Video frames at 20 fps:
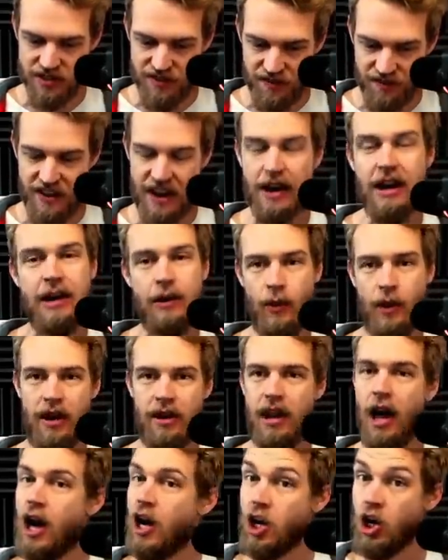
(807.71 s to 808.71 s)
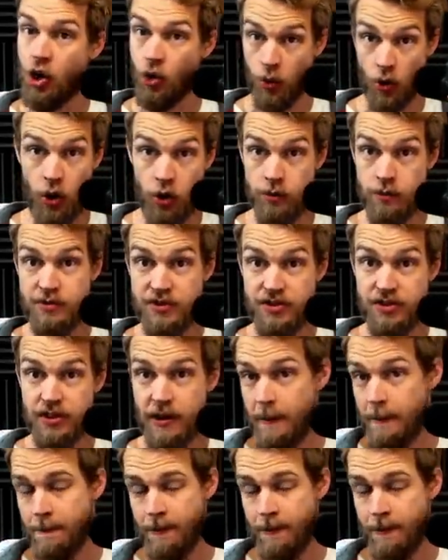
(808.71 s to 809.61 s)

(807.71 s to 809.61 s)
very well on groups,